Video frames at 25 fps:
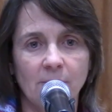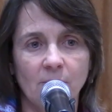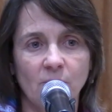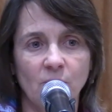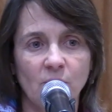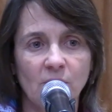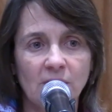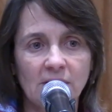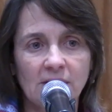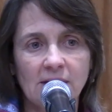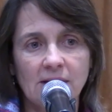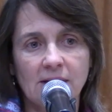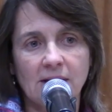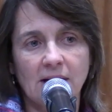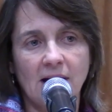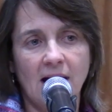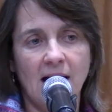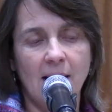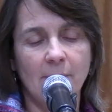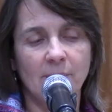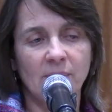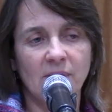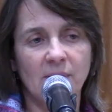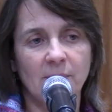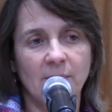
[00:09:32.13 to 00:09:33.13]
really
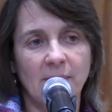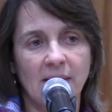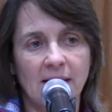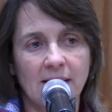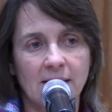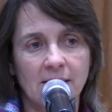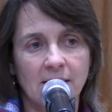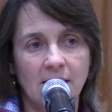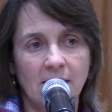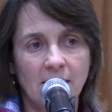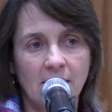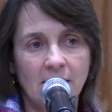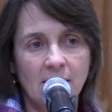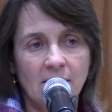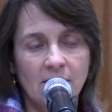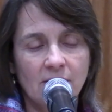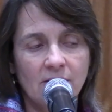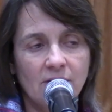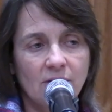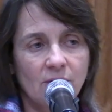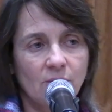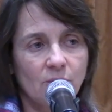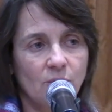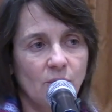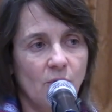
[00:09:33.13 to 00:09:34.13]
compliment
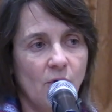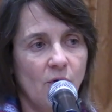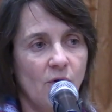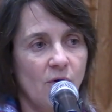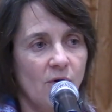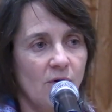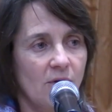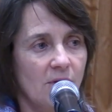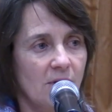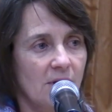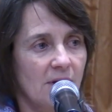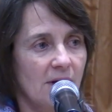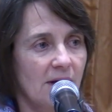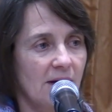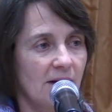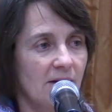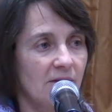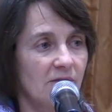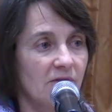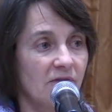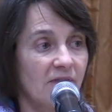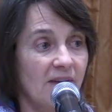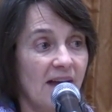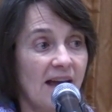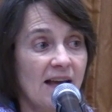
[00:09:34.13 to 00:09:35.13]
the role
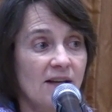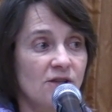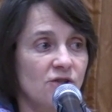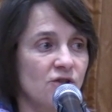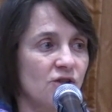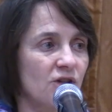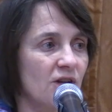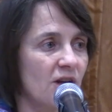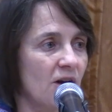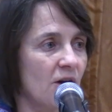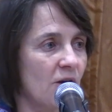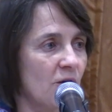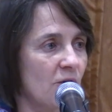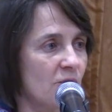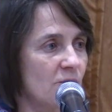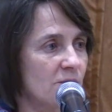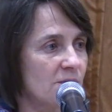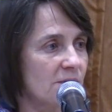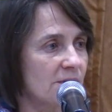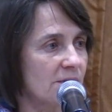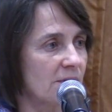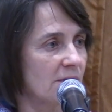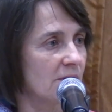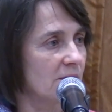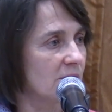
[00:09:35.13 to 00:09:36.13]
of
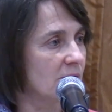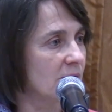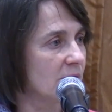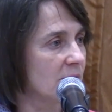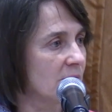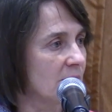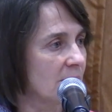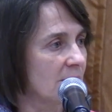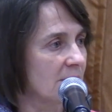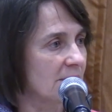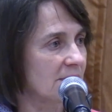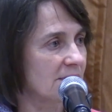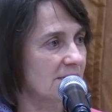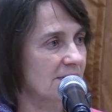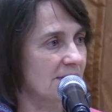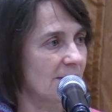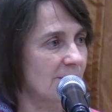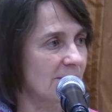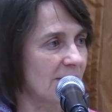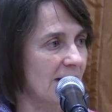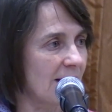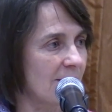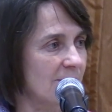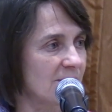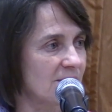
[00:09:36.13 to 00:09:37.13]
NGOs, who
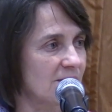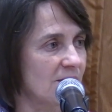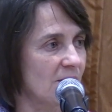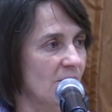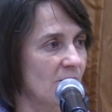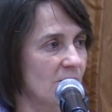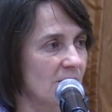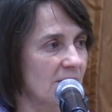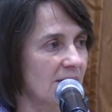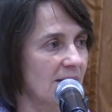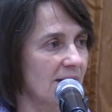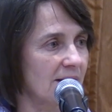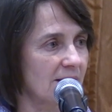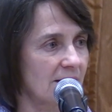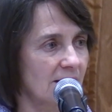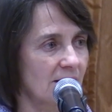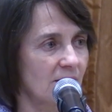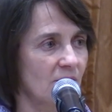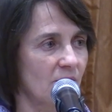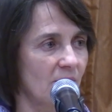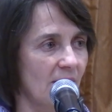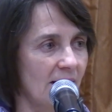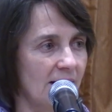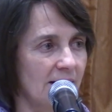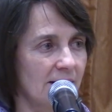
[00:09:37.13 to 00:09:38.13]
sometimes don't get the
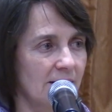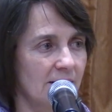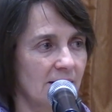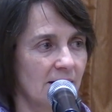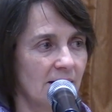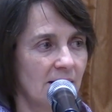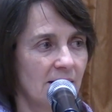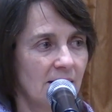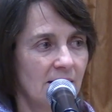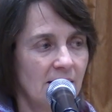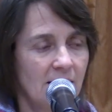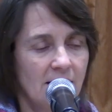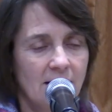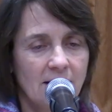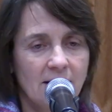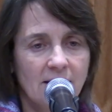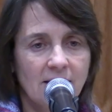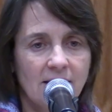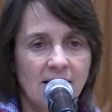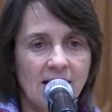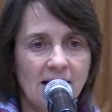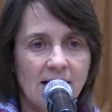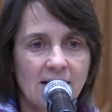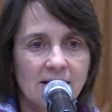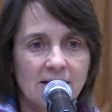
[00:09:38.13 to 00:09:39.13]
credit
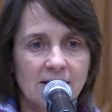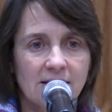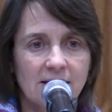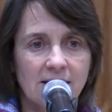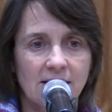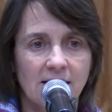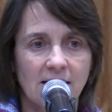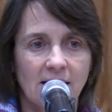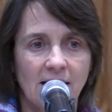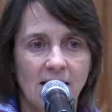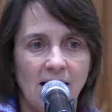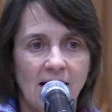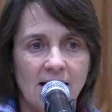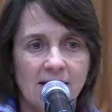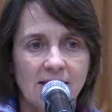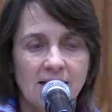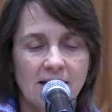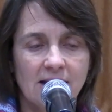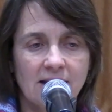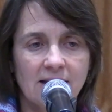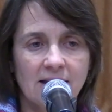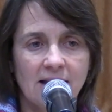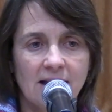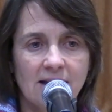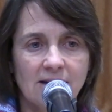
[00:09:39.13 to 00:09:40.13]
that I
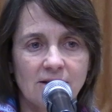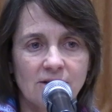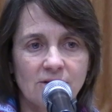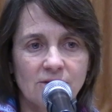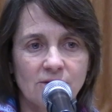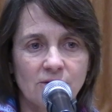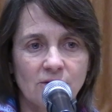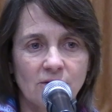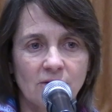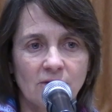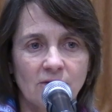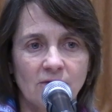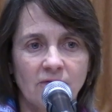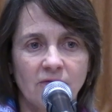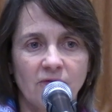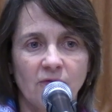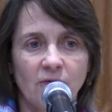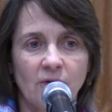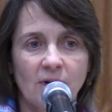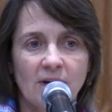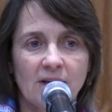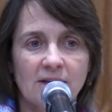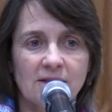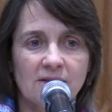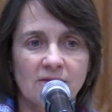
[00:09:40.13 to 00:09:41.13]
think they deserve
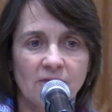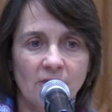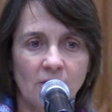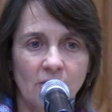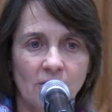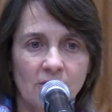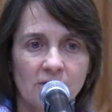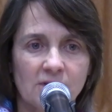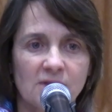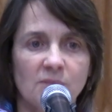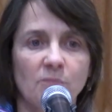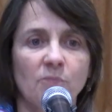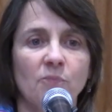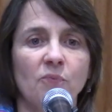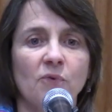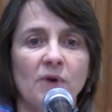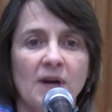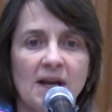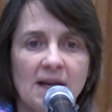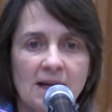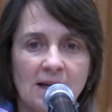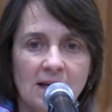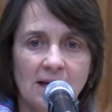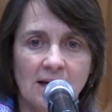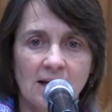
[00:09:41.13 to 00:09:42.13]
as far as
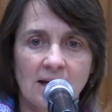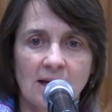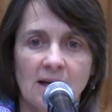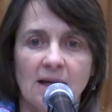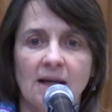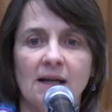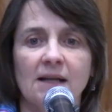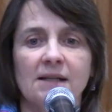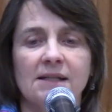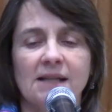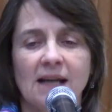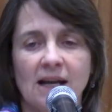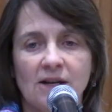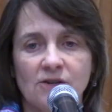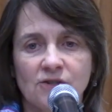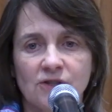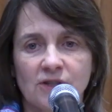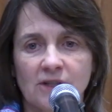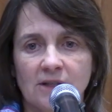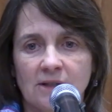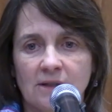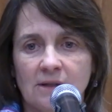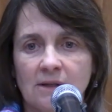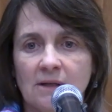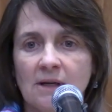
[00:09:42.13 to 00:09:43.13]
bringing
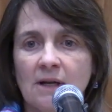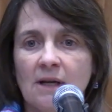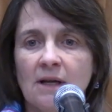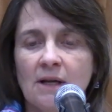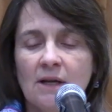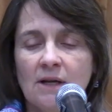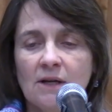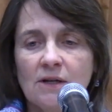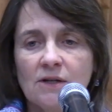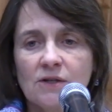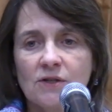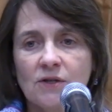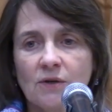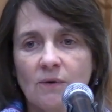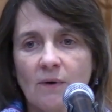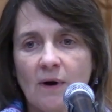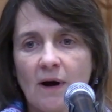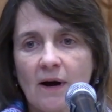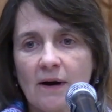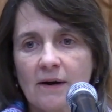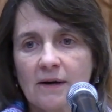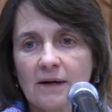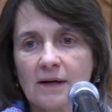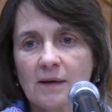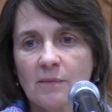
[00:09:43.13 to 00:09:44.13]
attention to
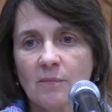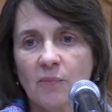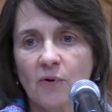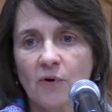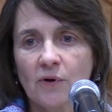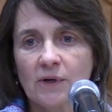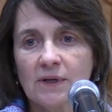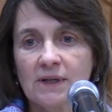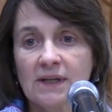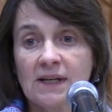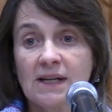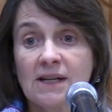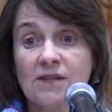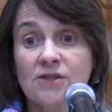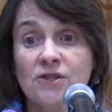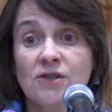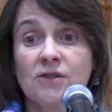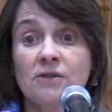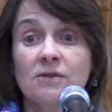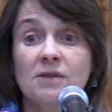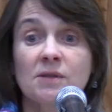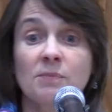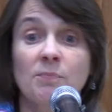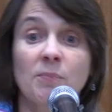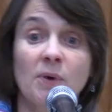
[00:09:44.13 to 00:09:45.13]
our important
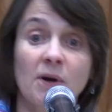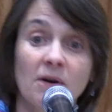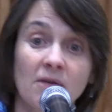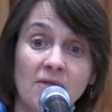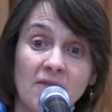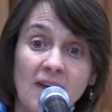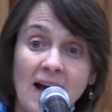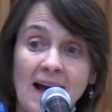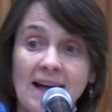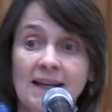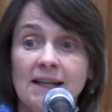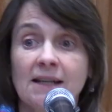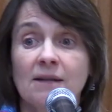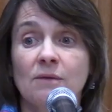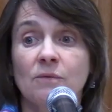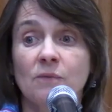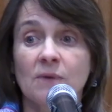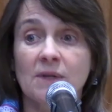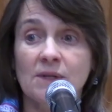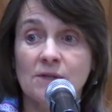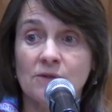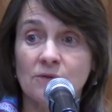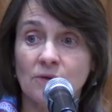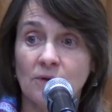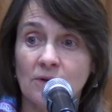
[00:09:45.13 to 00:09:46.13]
issues, providing
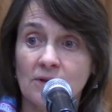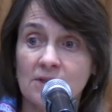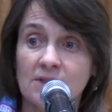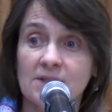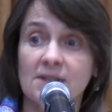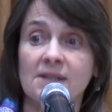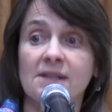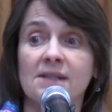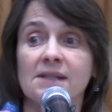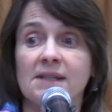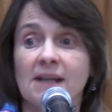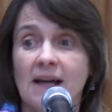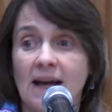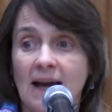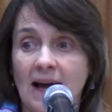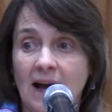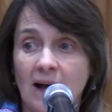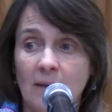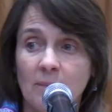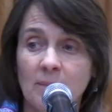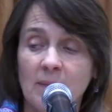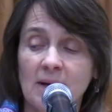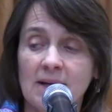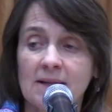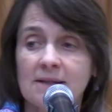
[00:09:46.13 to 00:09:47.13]
resources to
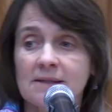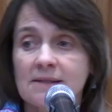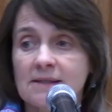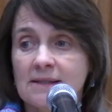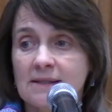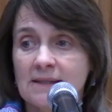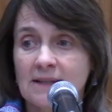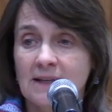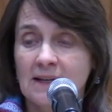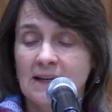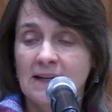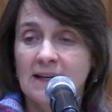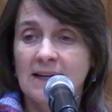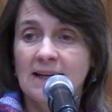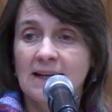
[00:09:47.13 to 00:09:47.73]
help us